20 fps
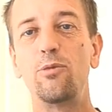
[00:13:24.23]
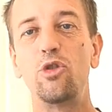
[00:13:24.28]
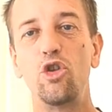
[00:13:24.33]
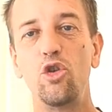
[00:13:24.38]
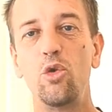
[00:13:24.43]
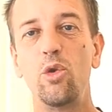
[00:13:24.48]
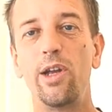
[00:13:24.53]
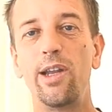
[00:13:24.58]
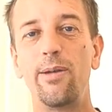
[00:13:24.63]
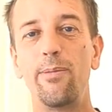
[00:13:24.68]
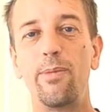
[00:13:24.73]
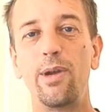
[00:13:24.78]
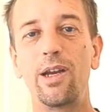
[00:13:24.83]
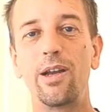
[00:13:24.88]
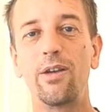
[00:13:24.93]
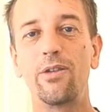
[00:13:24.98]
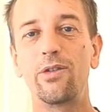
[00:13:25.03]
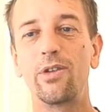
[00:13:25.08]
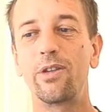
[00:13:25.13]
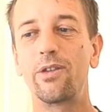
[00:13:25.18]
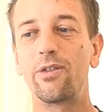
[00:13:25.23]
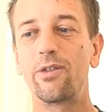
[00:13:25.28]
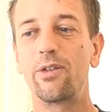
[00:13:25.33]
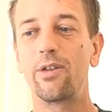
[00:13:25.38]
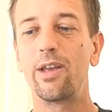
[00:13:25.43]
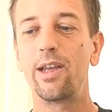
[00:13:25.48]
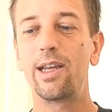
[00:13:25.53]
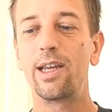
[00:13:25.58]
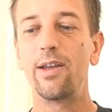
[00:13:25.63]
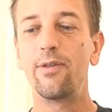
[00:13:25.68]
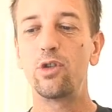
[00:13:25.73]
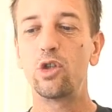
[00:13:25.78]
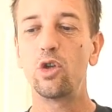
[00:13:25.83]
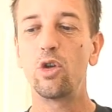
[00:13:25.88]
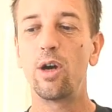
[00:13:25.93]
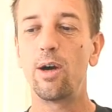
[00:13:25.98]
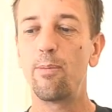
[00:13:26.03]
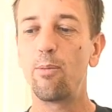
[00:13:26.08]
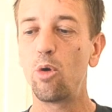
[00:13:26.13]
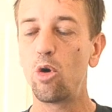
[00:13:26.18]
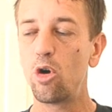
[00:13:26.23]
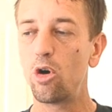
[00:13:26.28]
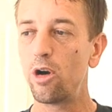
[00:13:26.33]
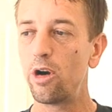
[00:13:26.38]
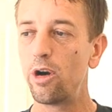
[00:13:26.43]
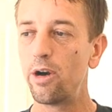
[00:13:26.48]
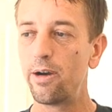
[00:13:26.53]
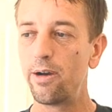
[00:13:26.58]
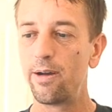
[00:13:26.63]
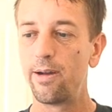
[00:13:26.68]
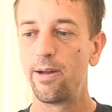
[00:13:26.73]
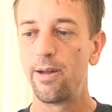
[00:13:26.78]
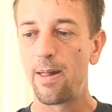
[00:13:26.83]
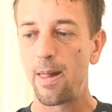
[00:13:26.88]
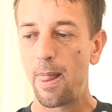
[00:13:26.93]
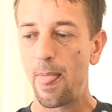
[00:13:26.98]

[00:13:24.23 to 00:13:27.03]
do it, because it gives you an